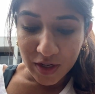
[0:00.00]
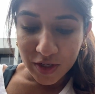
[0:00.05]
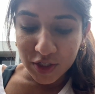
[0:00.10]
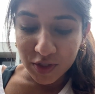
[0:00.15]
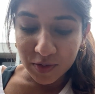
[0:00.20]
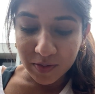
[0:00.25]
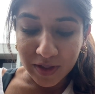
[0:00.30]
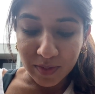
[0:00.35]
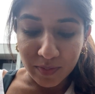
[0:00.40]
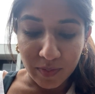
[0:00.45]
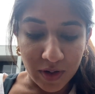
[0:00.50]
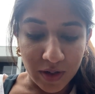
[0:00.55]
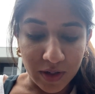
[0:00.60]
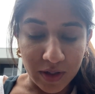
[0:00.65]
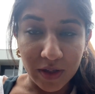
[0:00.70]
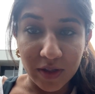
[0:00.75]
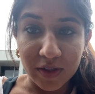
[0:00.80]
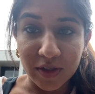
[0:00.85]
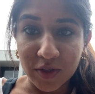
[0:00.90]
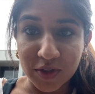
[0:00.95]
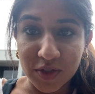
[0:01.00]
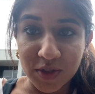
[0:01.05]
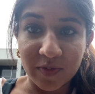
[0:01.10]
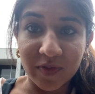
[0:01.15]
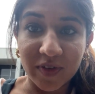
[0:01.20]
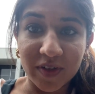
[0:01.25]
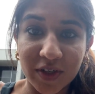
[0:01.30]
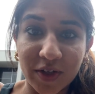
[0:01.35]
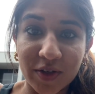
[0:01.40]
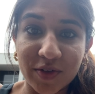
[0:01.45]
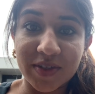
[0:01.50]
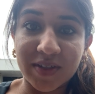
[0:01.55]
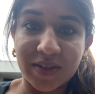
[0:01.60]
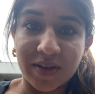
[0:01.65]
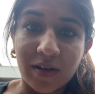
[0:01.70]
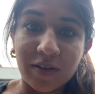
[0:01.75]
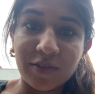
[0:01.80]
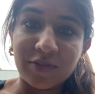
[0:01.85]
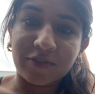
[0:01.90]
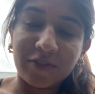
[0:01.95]
doing my YouTube video
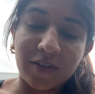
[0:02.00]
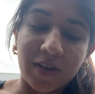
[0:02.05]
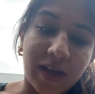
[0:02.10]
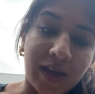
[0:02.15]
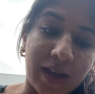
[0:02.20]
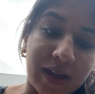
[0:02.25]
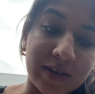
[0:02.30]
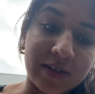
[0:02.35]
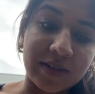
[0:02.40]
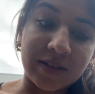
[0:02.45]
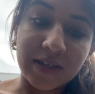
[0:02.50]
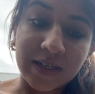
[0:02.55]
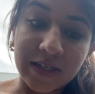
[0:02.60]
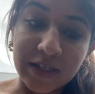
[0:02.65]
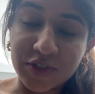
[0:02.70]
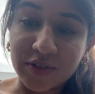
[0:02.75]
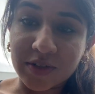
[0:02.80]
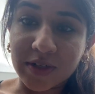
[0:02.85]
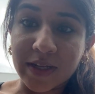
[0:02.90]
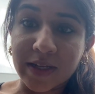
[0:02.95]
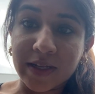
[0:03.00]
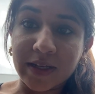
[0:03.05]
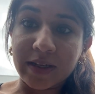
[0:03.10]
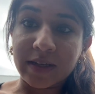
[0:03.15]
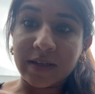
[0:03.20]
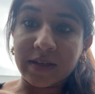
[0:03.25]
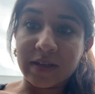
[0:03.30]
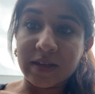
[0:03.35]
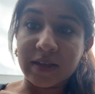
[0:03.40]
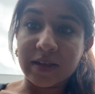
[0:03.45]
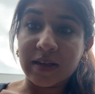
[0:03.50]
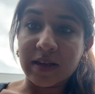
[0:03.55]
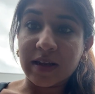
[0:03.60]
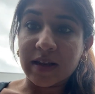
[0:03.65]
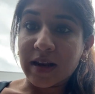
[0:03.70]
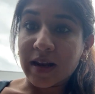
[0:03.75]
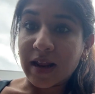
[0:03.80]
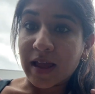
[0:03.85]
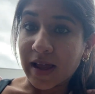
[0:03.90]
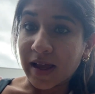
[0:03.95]
stuff and literally
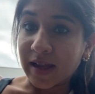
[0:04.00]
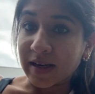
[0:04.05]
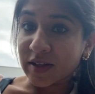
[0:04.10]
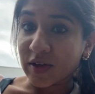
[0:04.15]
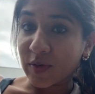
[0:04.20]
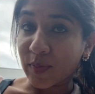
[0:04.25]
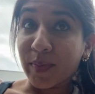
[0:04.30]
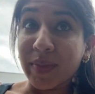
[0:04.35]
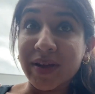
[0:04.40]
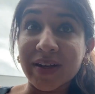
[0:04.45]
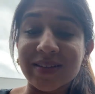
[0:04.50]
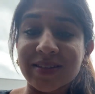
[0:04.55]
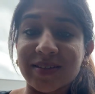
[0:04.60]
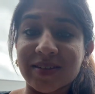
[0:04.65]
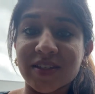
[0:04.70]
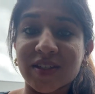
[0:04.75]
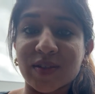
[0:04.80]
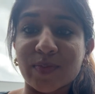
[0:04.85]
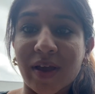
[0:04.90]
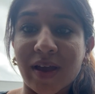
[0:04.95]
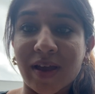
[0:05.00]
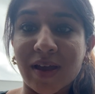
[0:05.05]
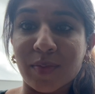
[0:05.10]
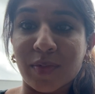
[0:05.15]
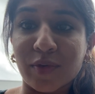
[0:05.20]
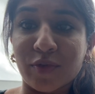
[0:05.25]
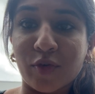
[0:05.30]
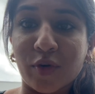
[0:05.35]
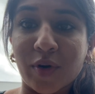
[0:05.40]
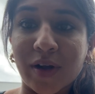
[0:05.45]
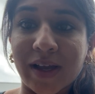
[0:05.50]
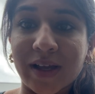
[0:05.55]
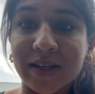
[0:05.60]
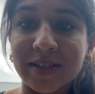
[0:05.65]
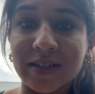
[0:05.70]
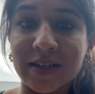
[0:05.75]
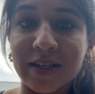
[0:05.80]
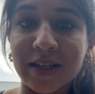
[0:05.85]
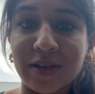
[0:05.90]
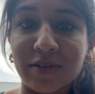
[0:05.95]
had minutes to spare before I had
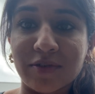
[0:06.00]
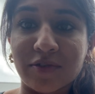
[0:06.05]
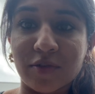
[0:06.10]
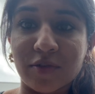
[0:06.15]
to leave